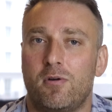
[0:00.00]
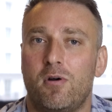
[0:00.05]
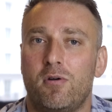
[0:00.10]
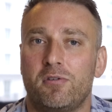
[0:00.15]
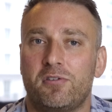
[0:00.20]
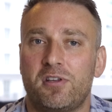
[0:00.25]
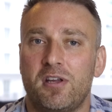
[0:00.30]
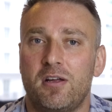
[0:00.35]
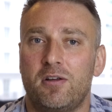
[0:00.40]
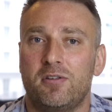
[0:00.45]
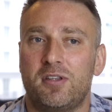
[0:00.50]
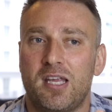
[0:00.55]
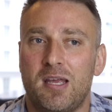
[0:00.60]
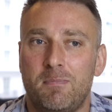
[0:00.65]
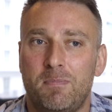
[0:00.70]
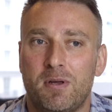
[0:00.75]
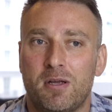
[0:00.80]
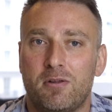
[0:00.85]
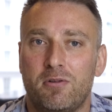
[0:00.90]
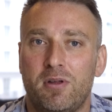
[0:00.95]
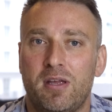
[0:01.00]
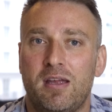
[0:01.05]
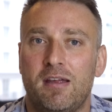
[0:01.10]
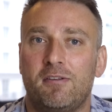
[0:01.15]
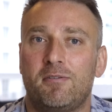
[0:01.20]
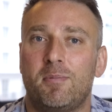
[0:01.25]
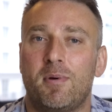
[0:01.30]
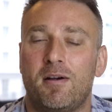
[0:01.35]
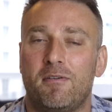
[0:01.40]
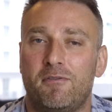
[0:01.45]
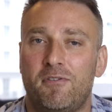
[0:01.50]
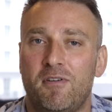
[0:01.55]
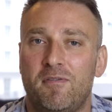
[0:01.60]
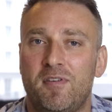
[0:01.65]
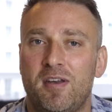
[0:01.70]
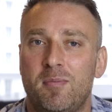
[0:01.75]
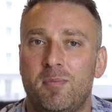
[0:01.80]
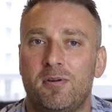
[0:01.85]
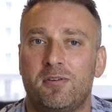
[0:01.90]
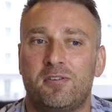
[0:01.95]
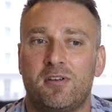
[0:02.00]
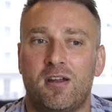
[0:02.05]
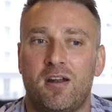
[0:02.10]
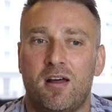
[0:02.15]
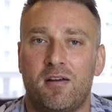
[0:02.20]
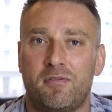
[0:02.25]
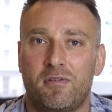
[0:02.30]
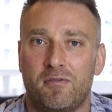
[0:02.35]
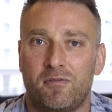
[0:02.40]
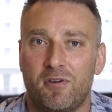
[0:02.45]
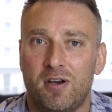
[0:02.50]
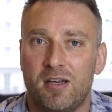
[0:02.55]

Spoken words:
wholesale typically is about 50% off of